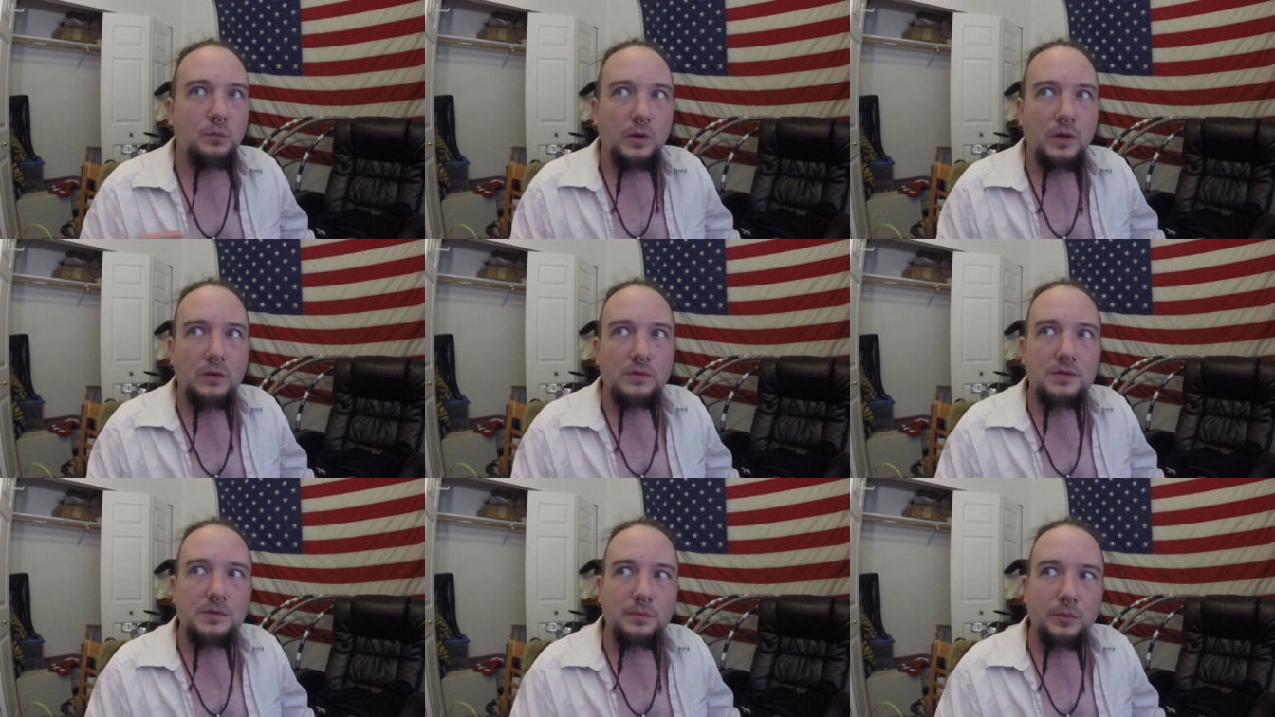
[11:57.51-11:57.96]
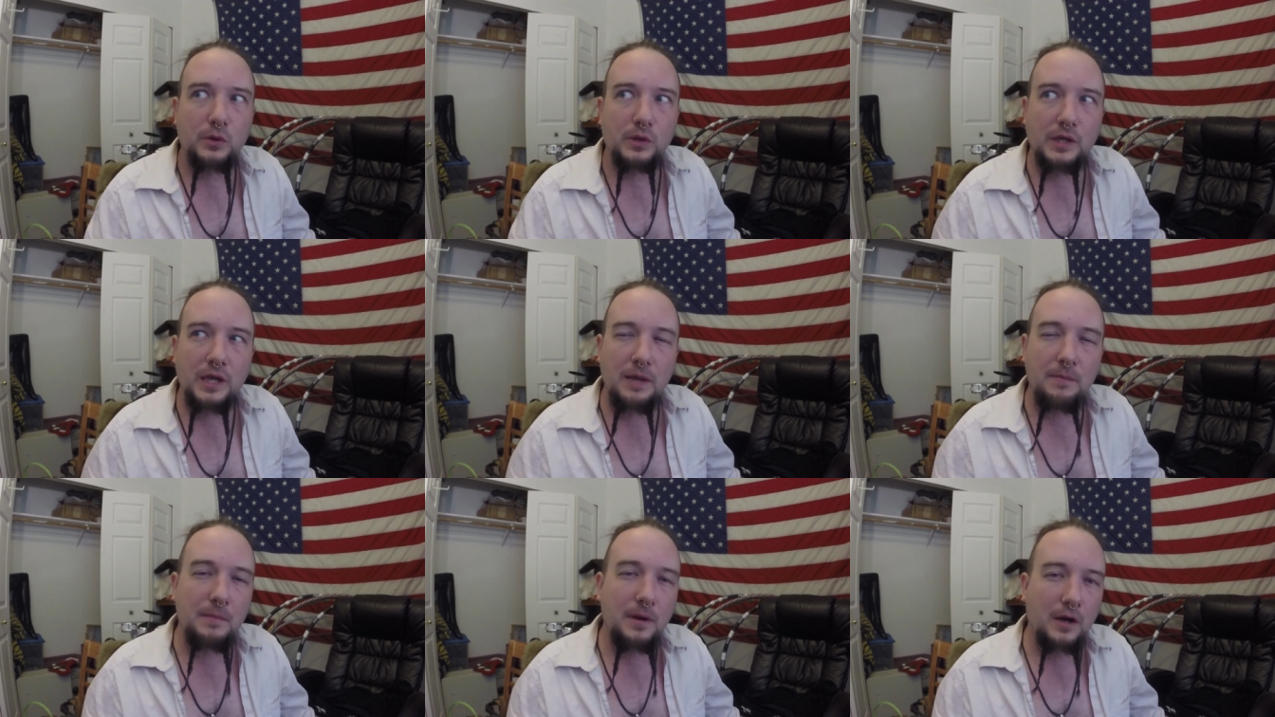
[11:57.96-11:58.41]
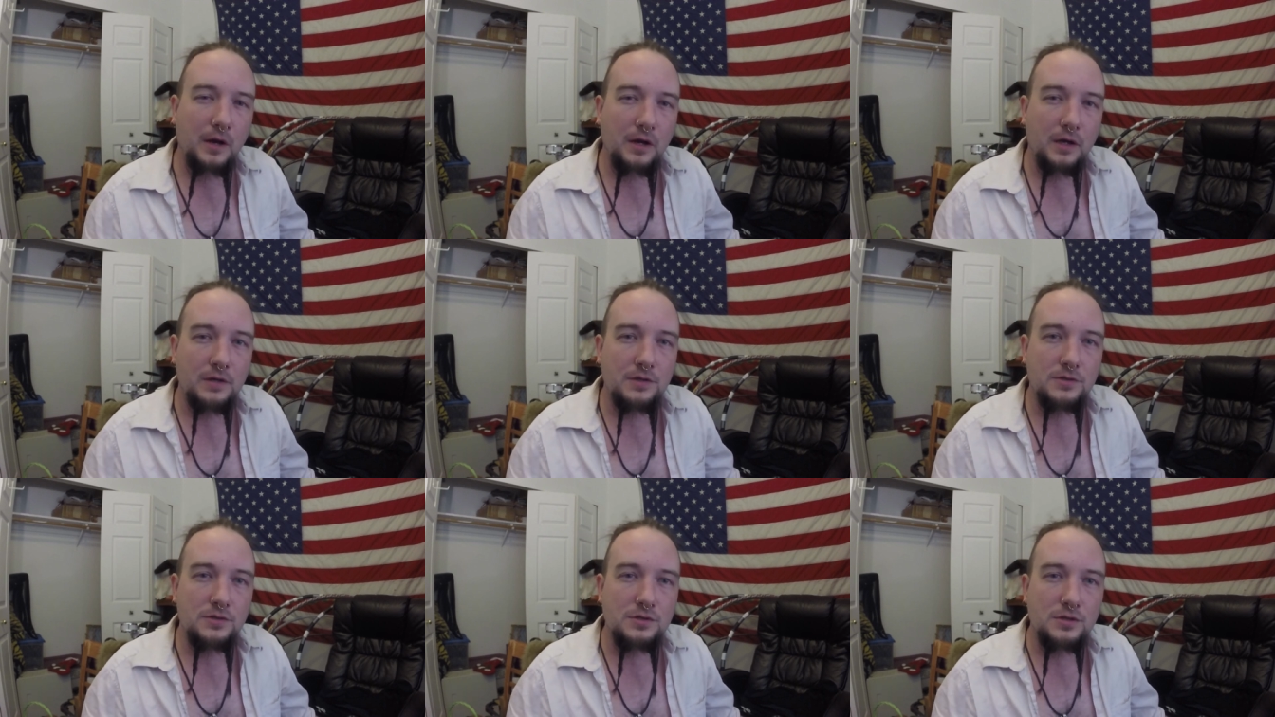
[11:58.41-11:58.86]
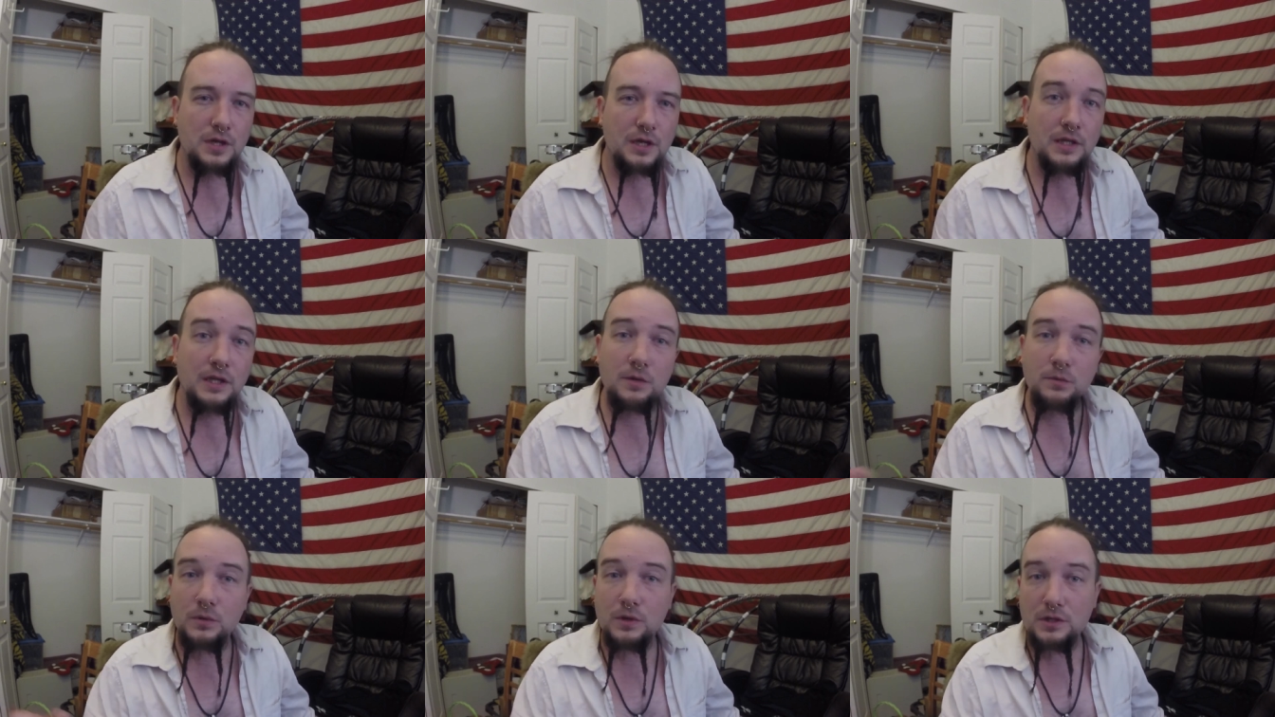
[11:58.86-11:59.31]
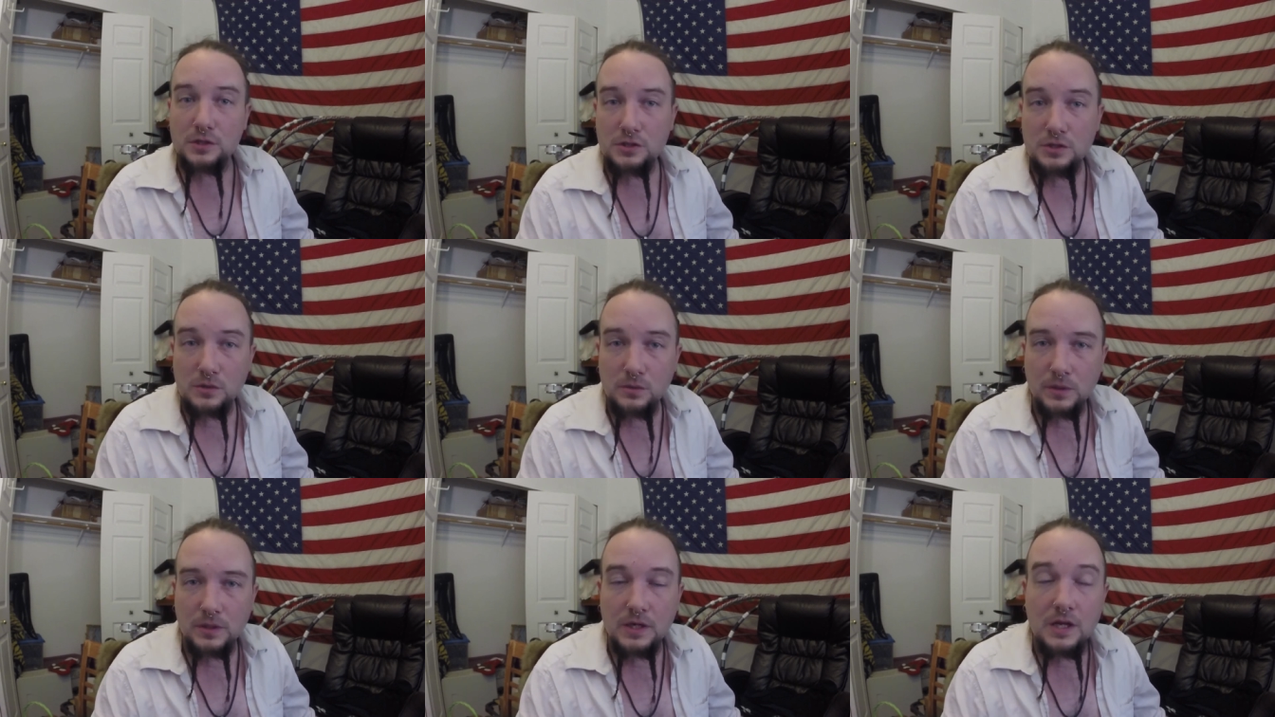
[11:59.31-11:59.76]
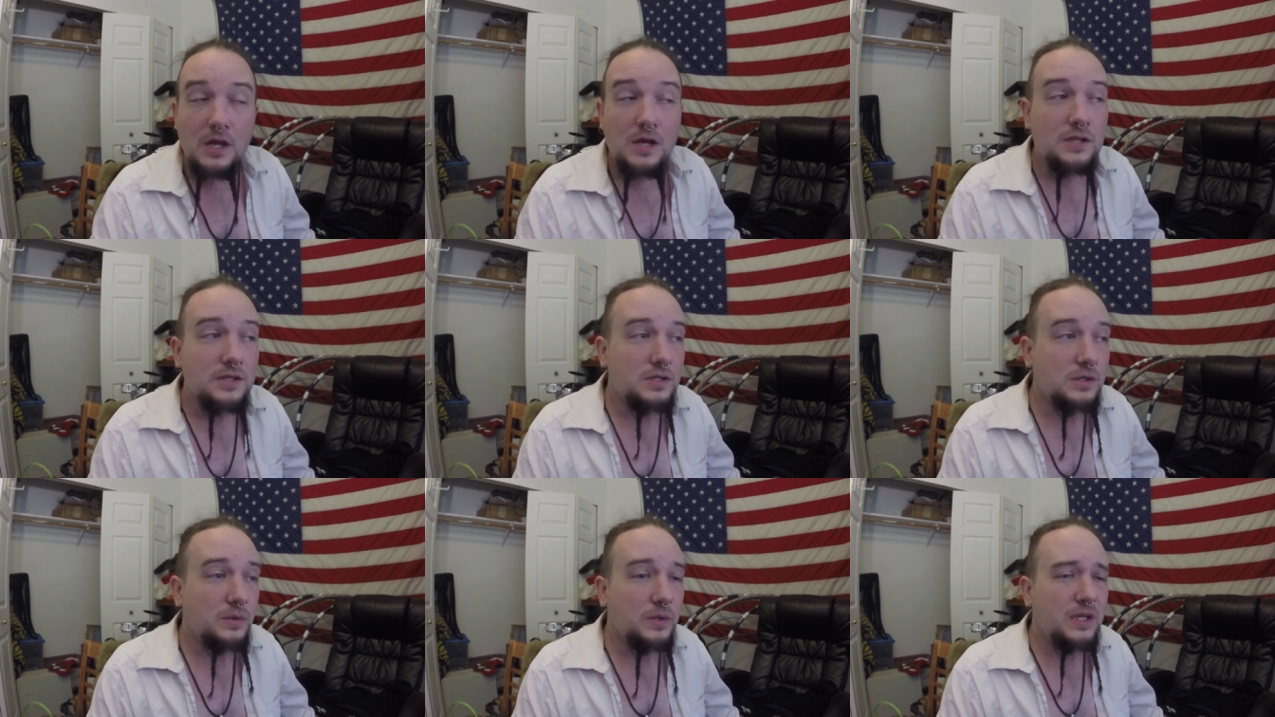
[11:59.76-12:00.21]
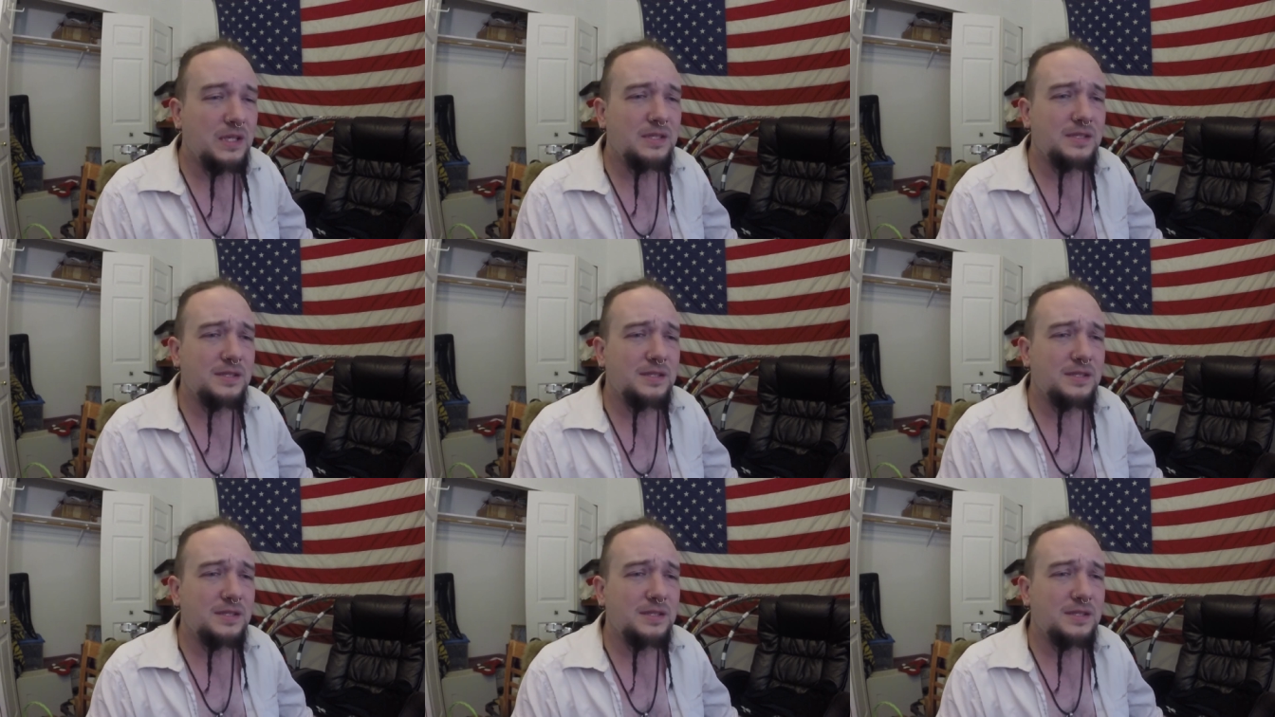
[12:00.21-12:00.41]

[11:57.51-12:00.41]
we don't support gay marriage, and they wouldn't do it. So he